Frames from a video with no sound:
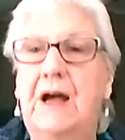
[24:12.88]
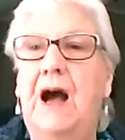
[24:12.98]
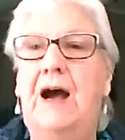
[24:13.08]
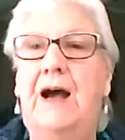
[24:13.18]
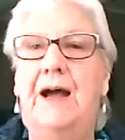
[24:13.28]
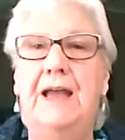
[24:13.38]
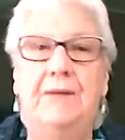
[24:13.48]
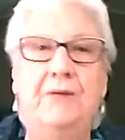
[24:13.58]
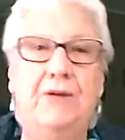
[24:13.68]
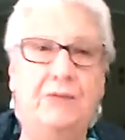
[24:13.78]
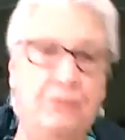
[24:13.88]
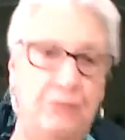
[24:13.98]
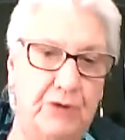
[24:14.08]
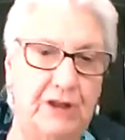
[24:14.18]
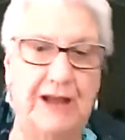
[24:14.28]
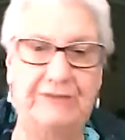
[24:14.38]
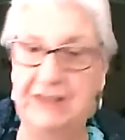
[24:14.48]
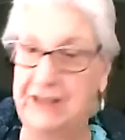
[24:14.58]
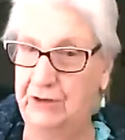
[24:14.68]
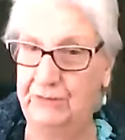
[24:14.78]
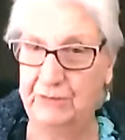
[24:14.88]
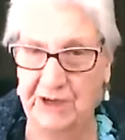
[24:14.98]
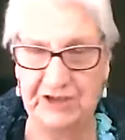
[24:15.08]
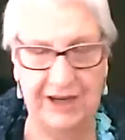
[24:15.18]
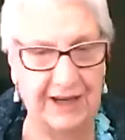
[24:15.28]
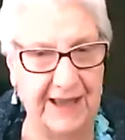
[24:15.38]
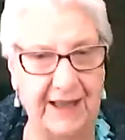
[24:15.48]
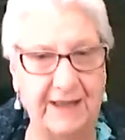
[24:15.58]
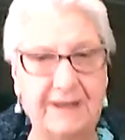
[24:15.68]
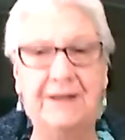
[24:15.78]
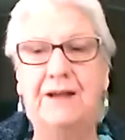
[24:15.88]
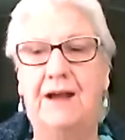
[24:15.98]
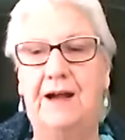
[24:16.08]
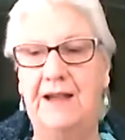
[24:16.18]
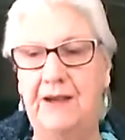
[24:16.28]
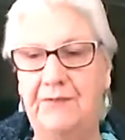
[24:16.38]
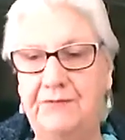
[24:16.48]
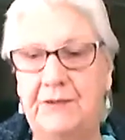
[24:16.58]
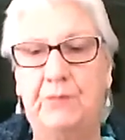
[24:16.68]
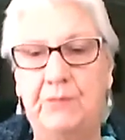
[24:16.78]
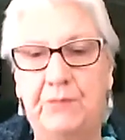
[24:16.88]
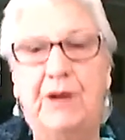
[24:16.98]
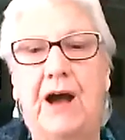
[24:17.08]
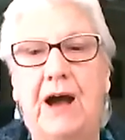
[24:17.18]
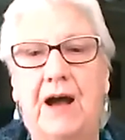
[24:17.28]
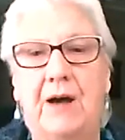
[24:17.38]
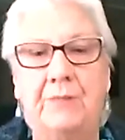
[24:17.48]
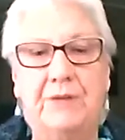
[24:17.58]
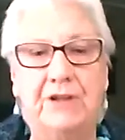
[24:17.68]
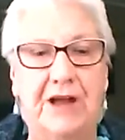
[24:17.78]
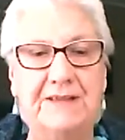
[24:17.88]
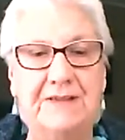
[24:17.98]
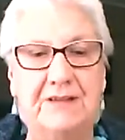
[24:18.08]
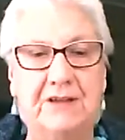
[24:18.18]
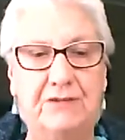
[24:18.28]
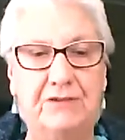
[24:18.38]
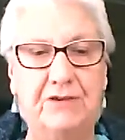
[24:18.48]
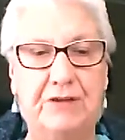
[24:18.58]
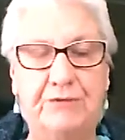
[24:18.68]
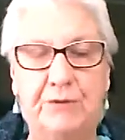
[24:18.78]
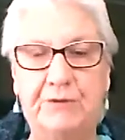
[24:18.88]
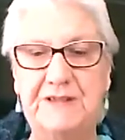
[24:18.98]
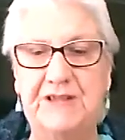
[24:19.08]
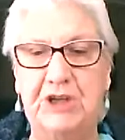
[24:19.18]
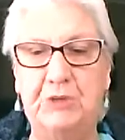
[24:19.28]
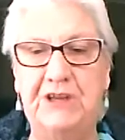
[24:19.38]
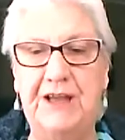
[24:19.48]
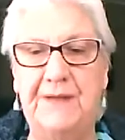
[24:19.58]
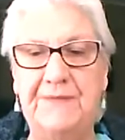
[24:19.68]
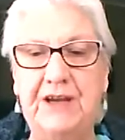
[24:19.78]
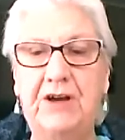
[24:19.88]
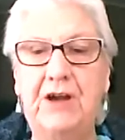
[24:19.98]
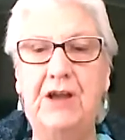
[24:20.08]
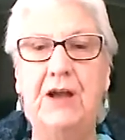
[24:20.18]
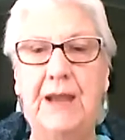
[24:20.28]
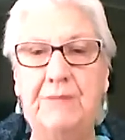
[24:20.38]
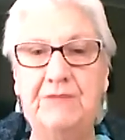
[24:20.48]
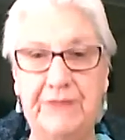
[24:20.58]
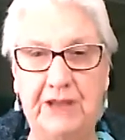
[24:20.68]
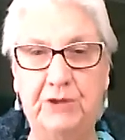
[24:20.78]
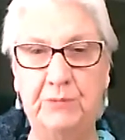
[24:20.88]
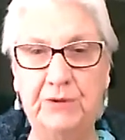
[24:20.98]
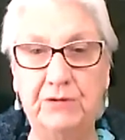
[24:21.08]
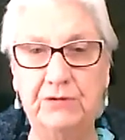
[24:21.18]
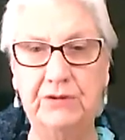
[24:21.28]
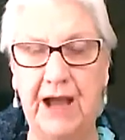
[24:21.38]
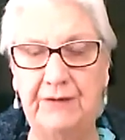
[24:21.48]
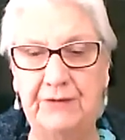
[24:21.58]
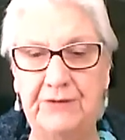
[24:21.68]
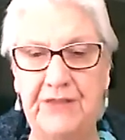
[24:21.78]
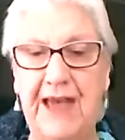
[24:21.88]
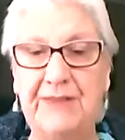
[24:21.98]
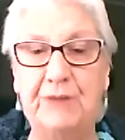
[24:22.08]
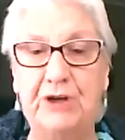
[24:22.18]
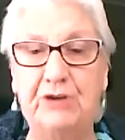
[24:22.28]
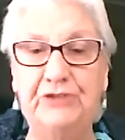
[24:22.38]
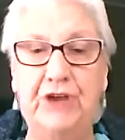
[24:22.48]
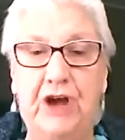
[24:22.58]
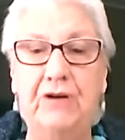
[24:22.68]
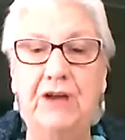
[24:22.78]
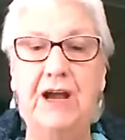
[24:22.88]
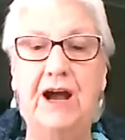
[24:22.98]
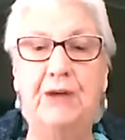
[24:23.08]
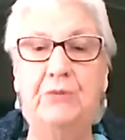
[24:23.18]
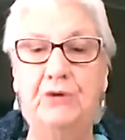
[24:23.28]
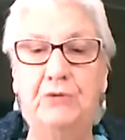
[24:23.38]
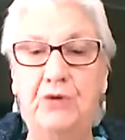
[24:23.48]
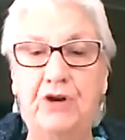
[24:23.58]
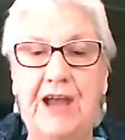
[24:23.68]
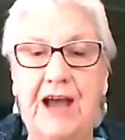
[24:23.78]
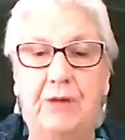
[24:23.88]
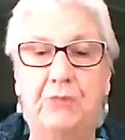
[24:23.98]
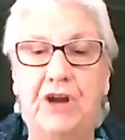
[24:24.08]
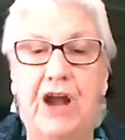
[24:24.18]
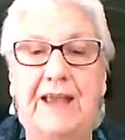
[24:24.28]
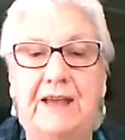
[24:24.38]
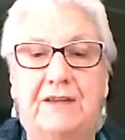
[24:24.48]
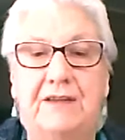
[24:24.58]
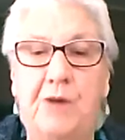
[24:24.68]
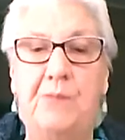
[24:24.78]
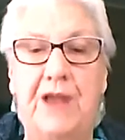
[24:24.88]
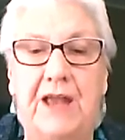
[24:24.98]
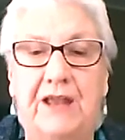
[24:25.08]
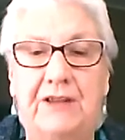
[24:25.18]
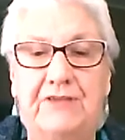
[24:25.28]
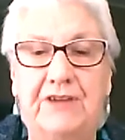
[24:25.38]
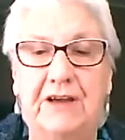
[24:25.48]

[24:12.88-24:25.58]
I will have to get over my jet lag. I have some clients that are looking forward to seeing me down there. I'm available for that, but also I will work out when I can come and